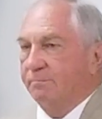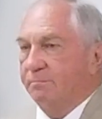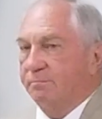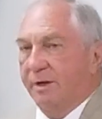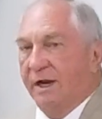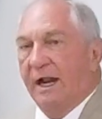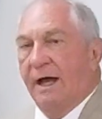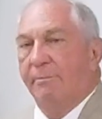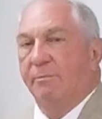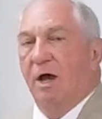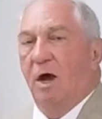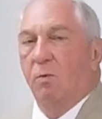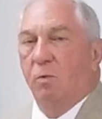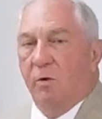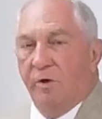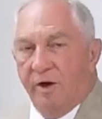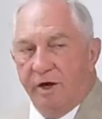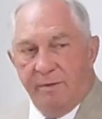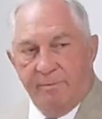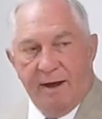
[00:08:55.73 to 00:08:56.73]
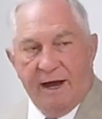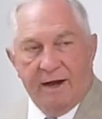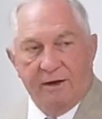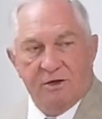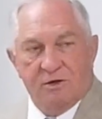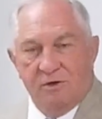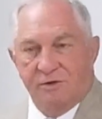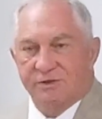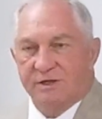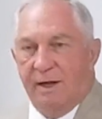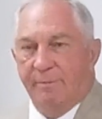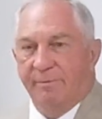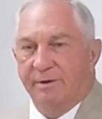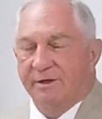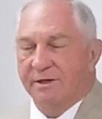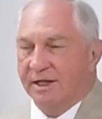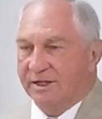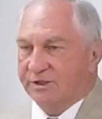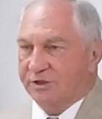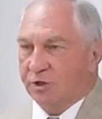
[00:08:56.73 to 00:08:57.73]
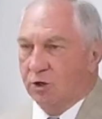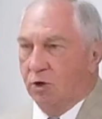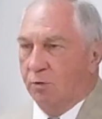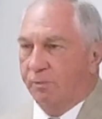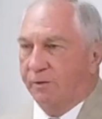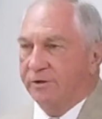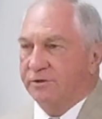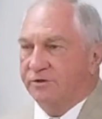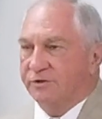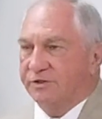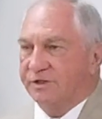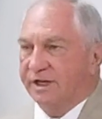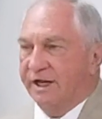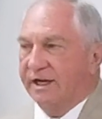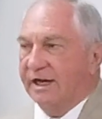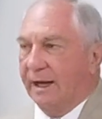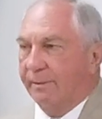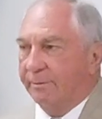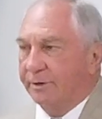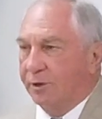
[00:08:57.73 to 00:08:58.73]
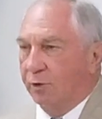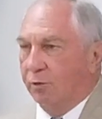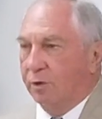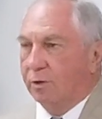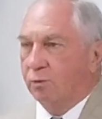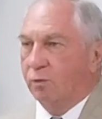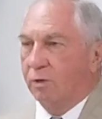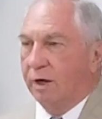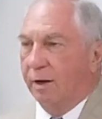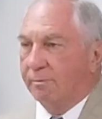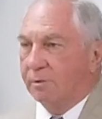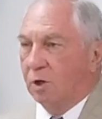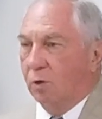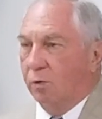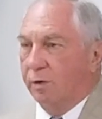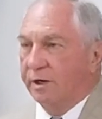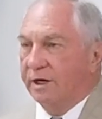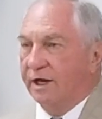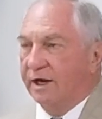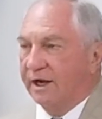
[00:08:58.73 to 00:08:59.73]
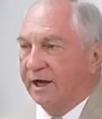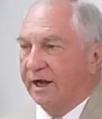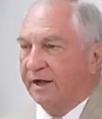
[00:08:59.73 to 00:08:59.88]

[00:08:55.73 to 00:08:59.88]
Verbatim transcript: But I'm not worried about it because I'm, as the old preacher said, I'm knowing where I'm going and I